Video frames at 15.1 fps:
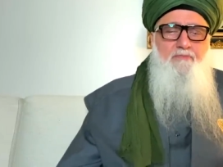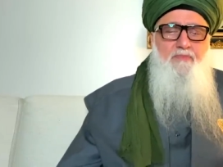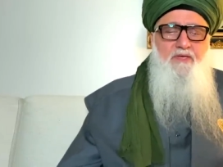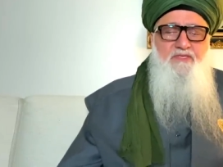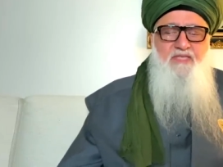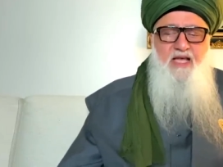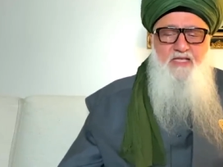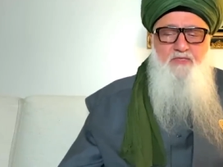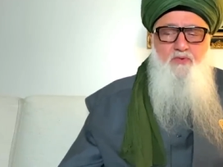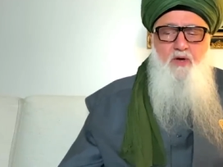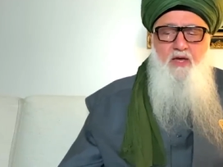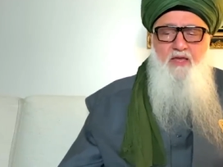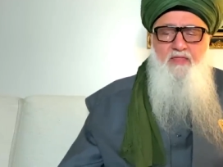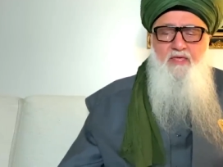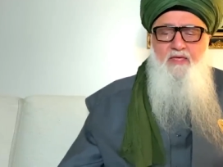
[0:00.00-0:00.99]
Means that's
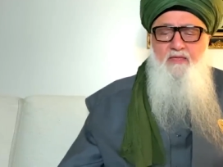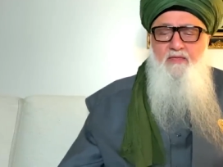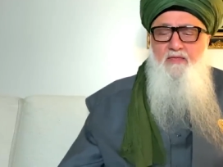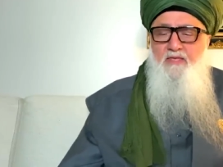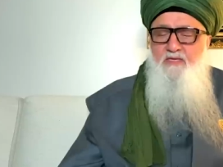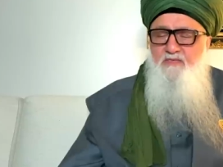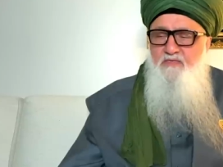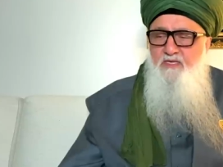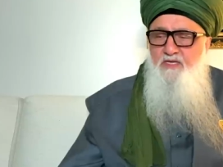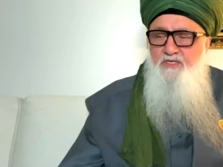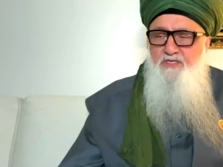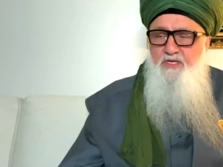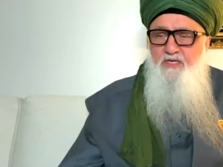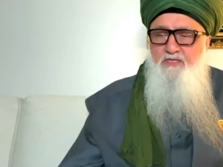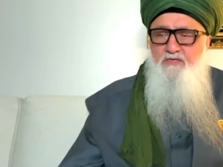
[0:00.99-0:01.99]
why then these
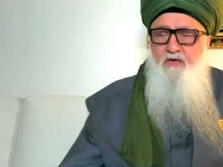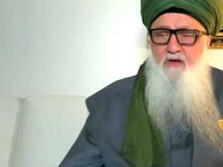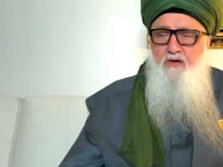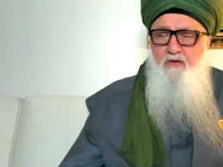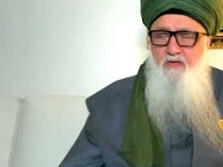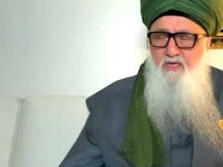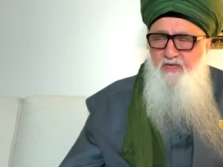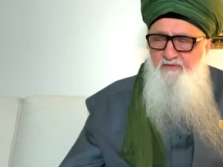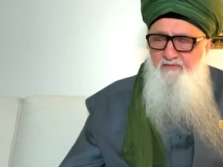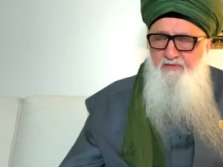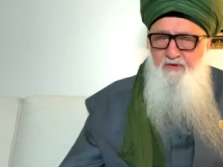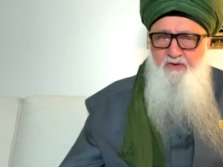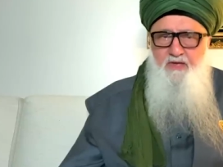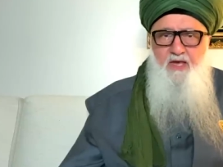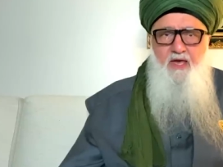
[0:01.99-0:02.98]
teachings are, give
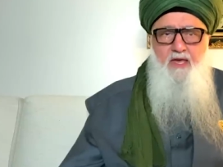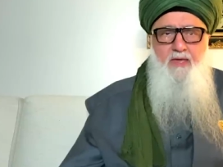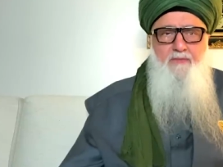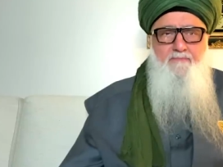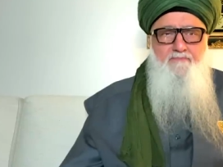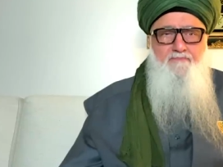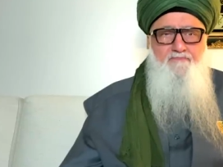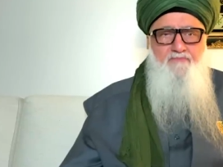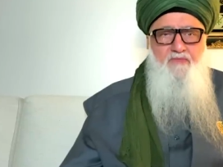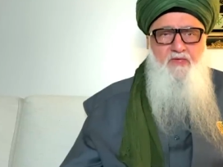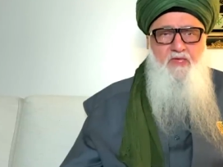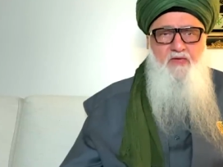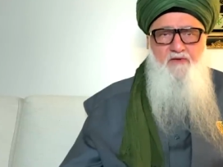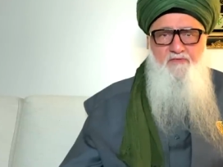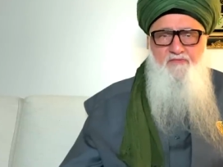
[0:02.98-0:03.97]
your time,
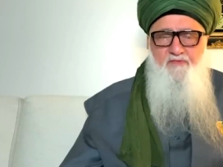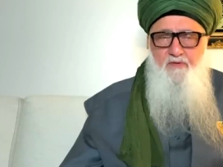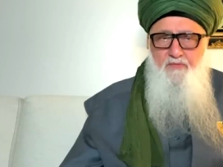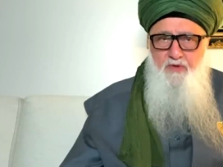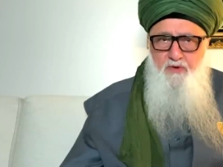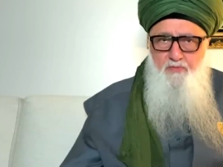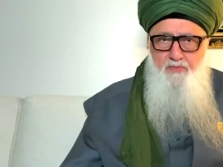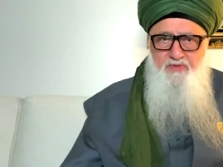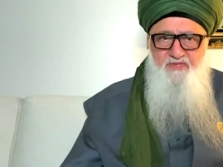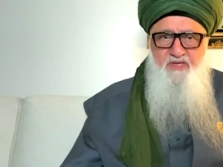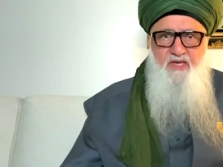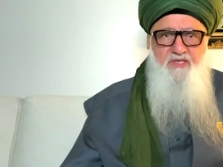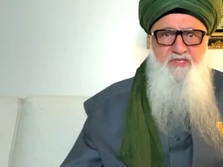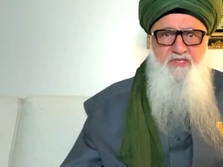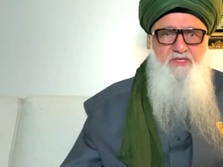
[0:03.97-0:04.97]
give from your
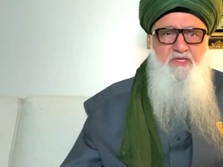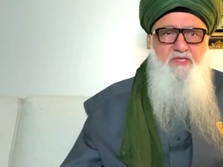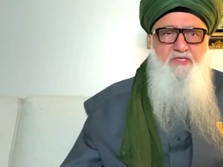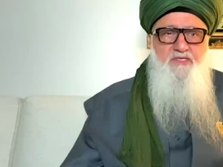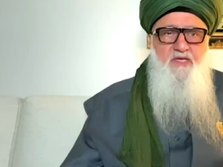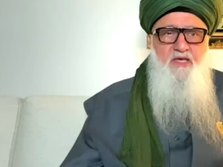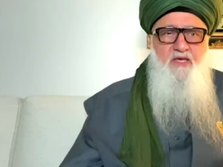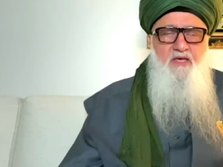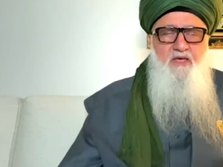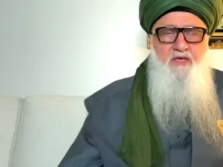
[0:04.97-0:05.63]
possessions,